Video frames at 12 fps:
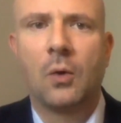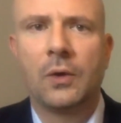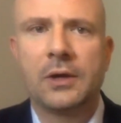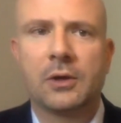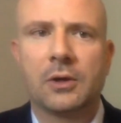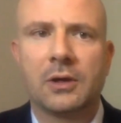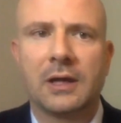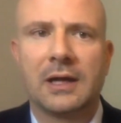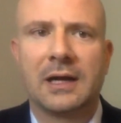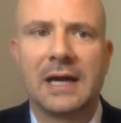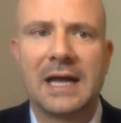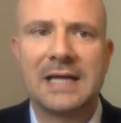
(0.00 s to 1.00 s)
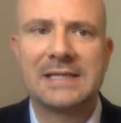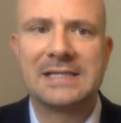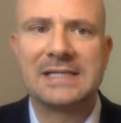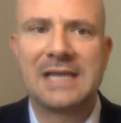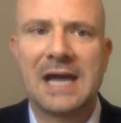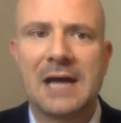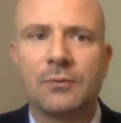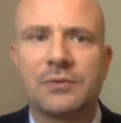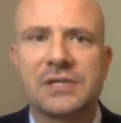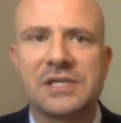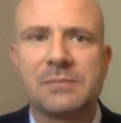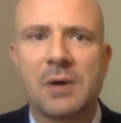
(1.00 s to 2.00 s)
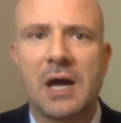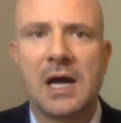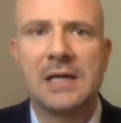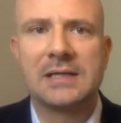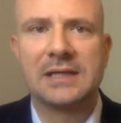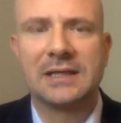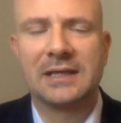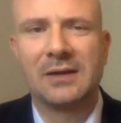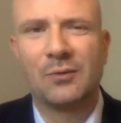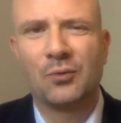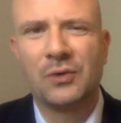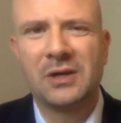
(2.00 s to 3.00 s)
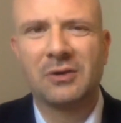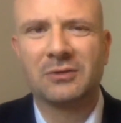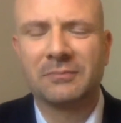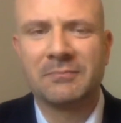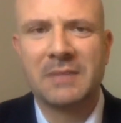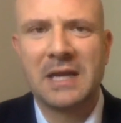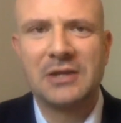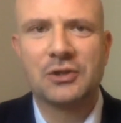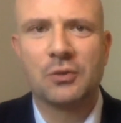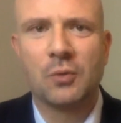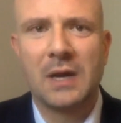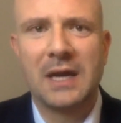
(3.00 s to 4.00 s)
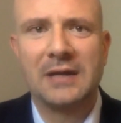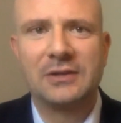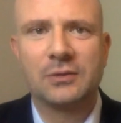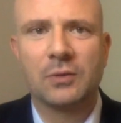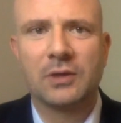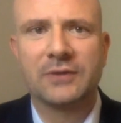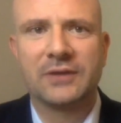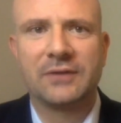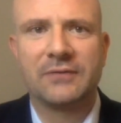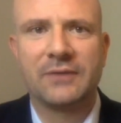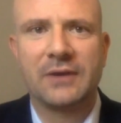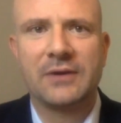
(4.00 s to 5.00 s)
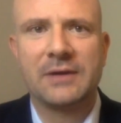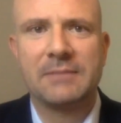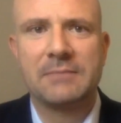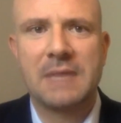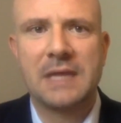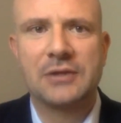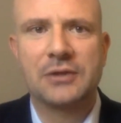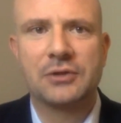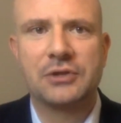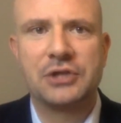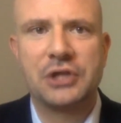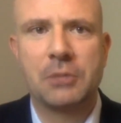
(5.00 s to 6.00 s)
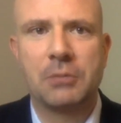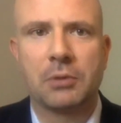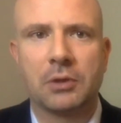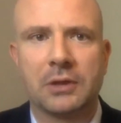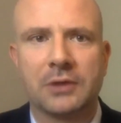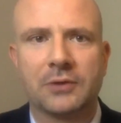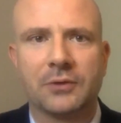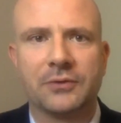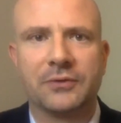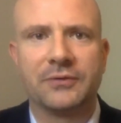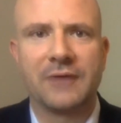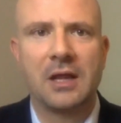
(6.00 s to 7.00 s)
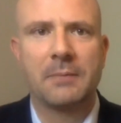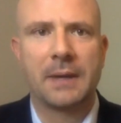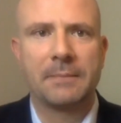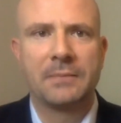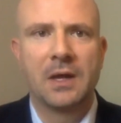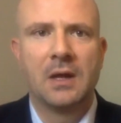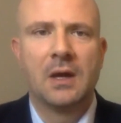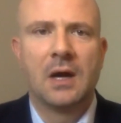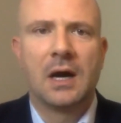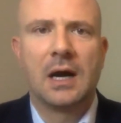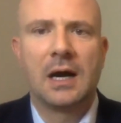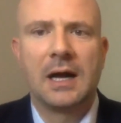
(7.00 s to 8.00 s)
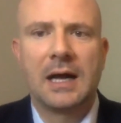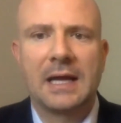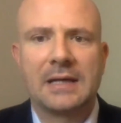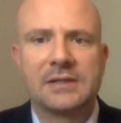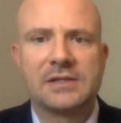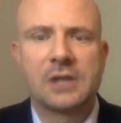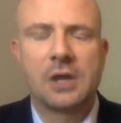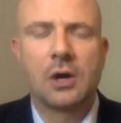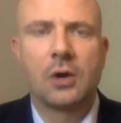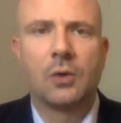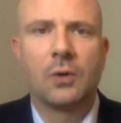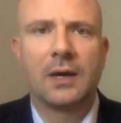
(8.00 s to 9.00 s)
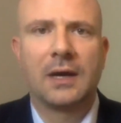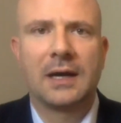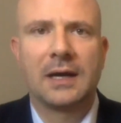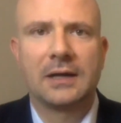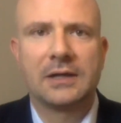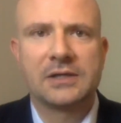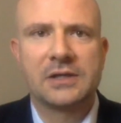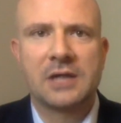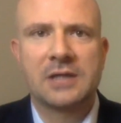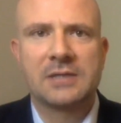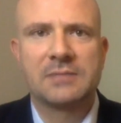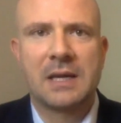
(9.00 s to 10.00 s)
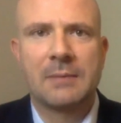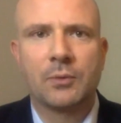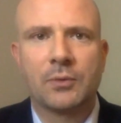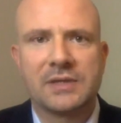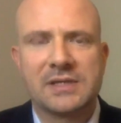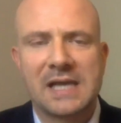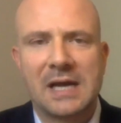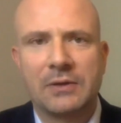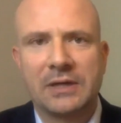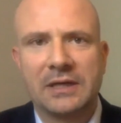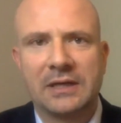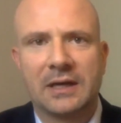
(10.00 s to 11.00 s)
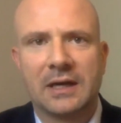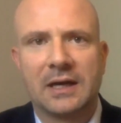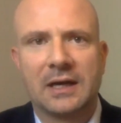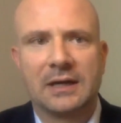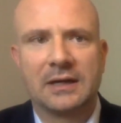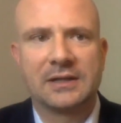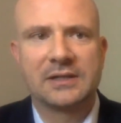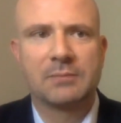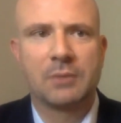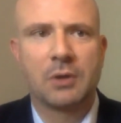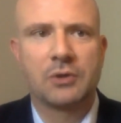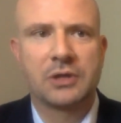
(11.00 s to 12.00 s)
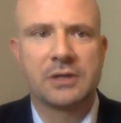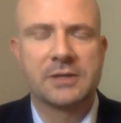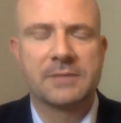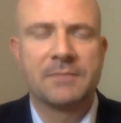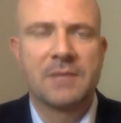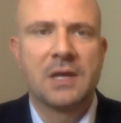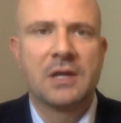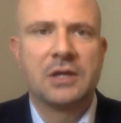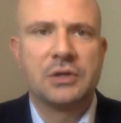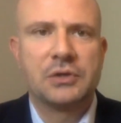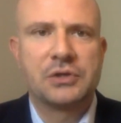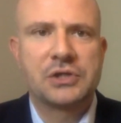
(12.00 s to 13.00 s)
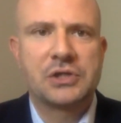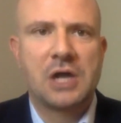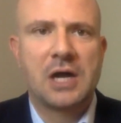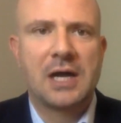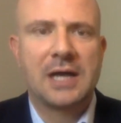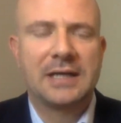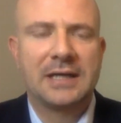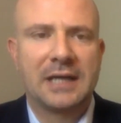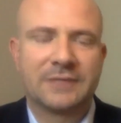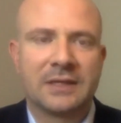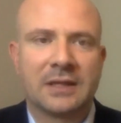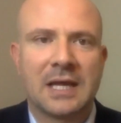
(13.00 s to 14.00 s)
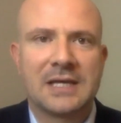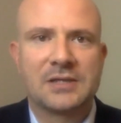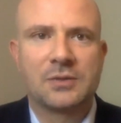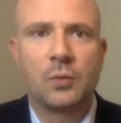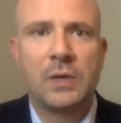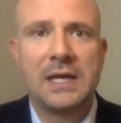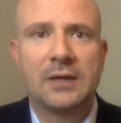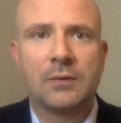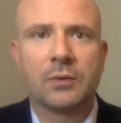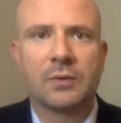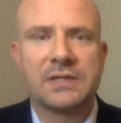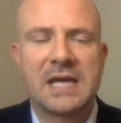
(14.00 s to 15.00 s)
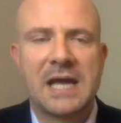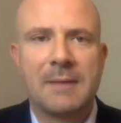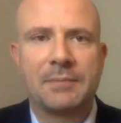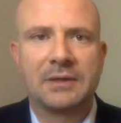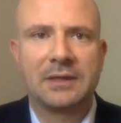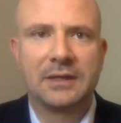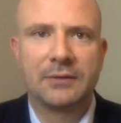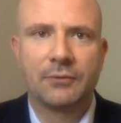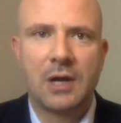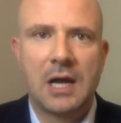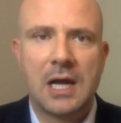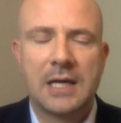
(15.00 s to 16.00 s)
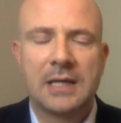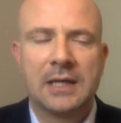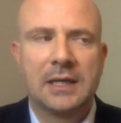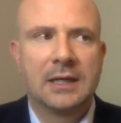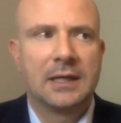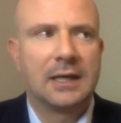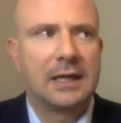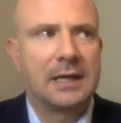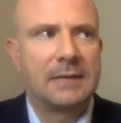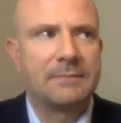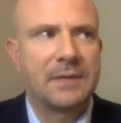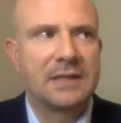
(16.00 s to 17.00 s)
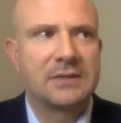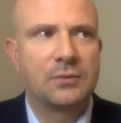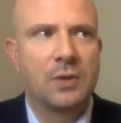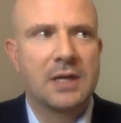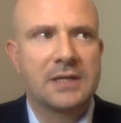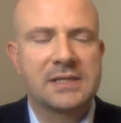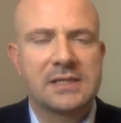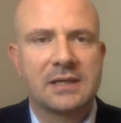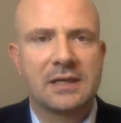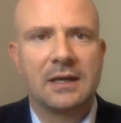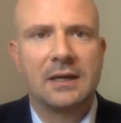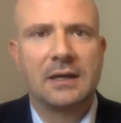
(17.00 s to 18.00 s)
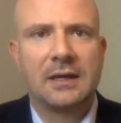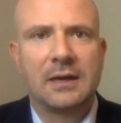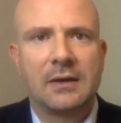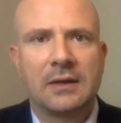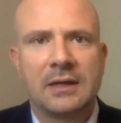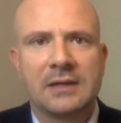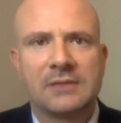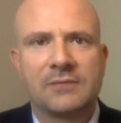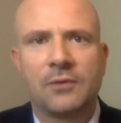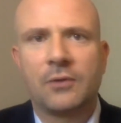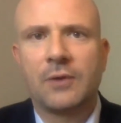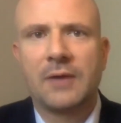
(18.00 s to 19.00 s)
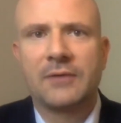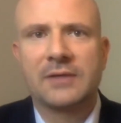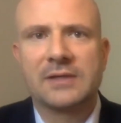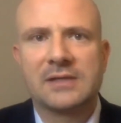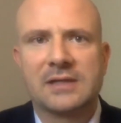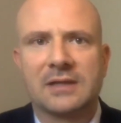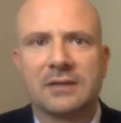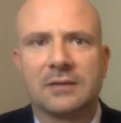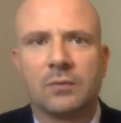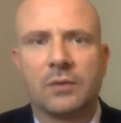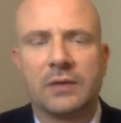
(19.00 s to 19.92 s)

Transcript: oil uh, has not responded in a real major way to what is a very major geopolitical development. Uh, and so uh, you saw it in September with the Saudi uh, explosions. You saw it in the last week with what's happened in Iran. Um, and to us, uh, I think it's further evidence that